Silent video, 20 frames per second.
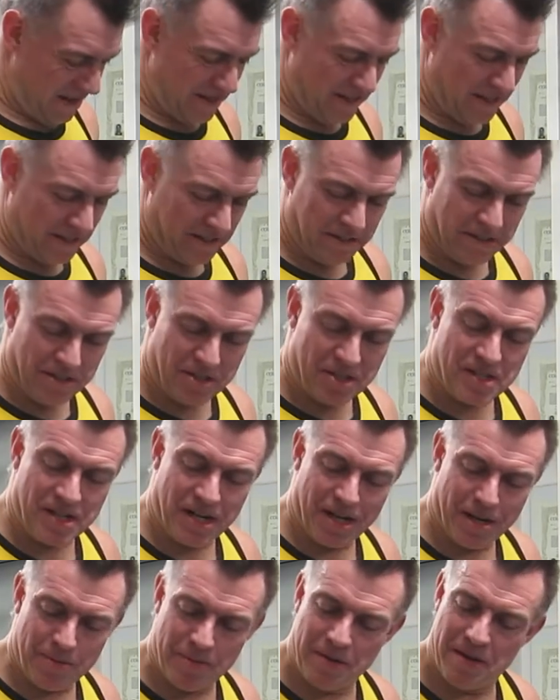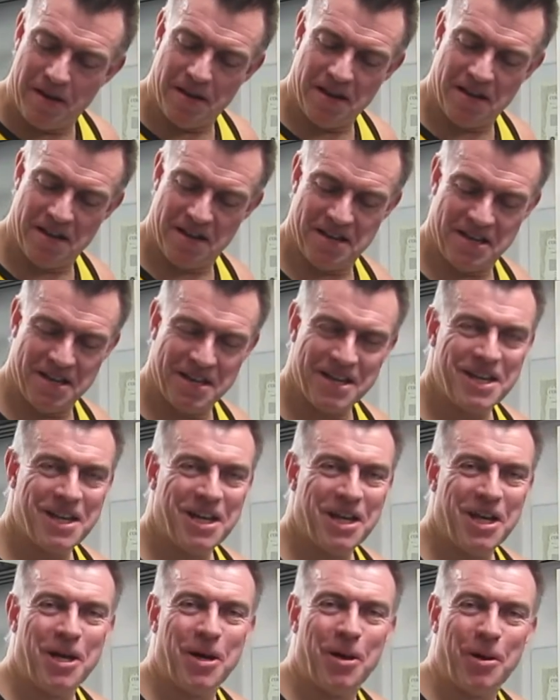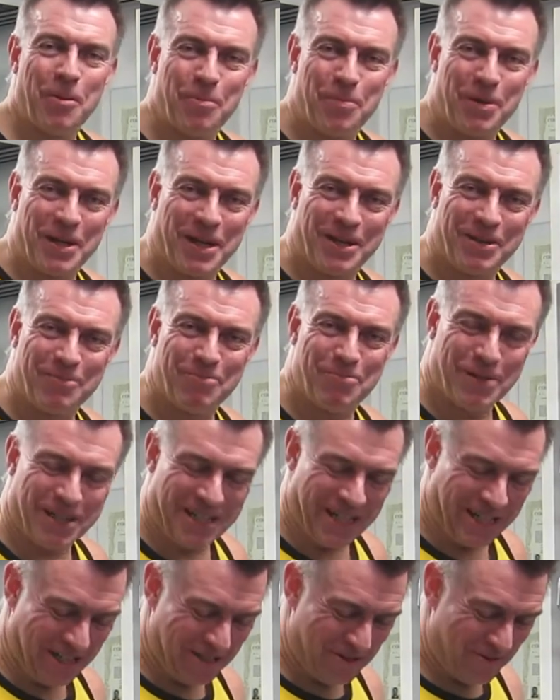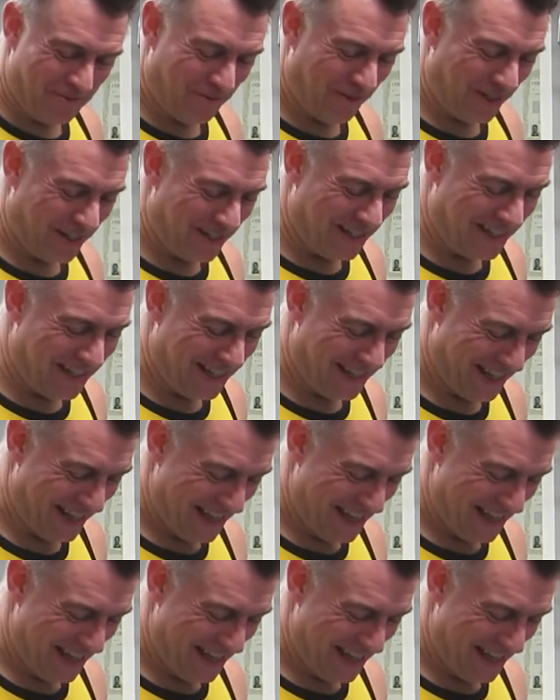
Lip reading: At this time, I'm beginning to feel it.